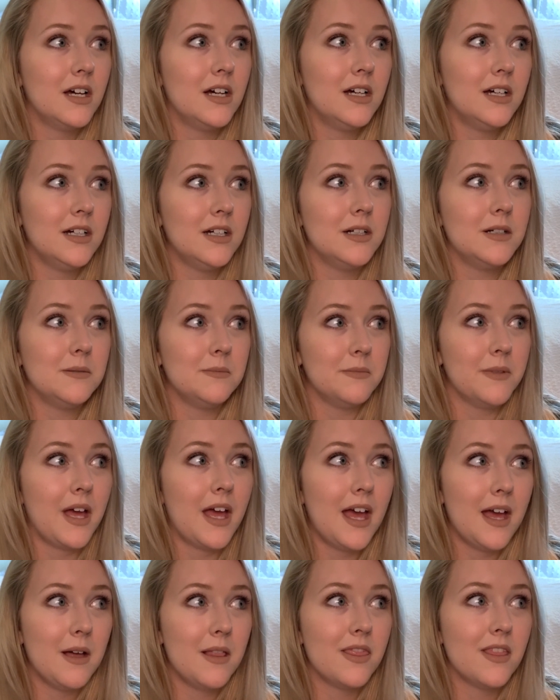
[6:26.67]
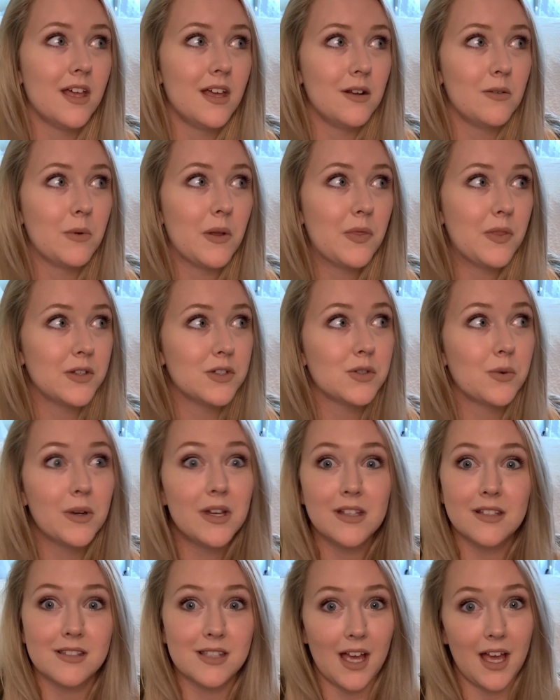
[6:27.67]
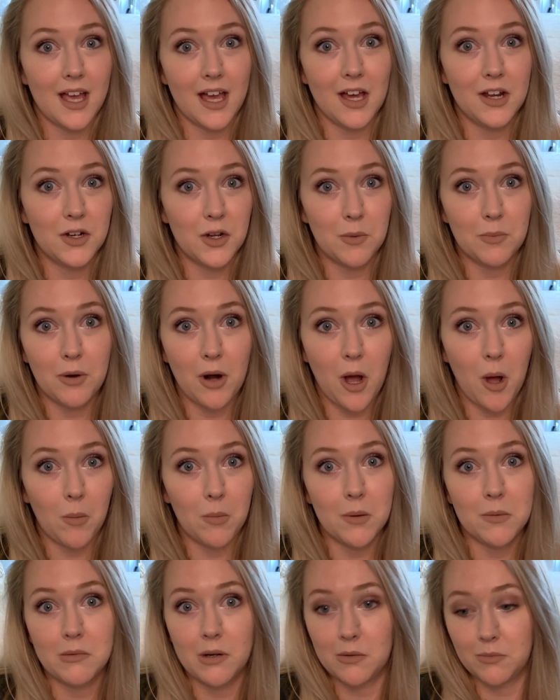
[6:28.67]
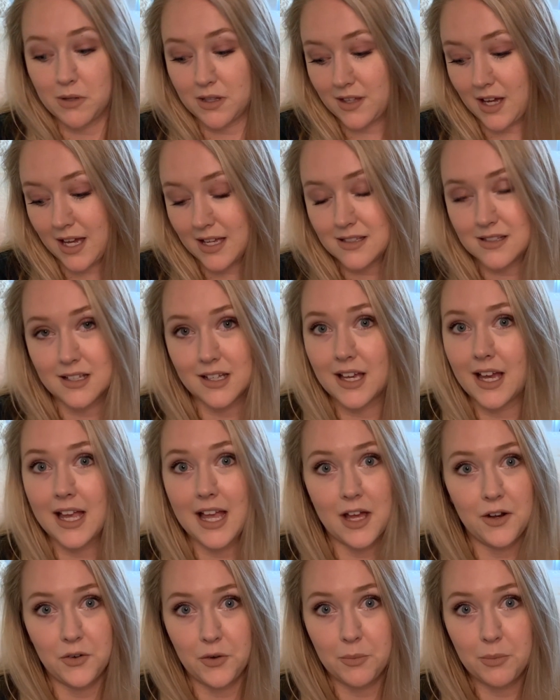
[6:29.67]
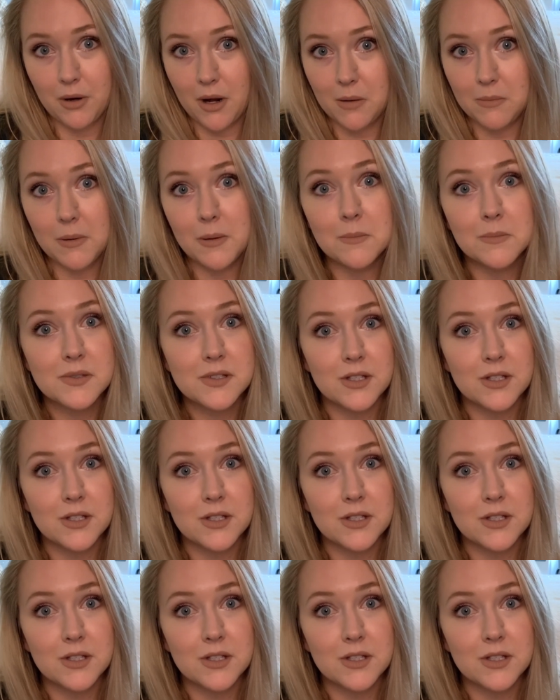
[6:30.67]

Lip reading: And then with the twins, I had no problem, and with Isaac, I had no problem.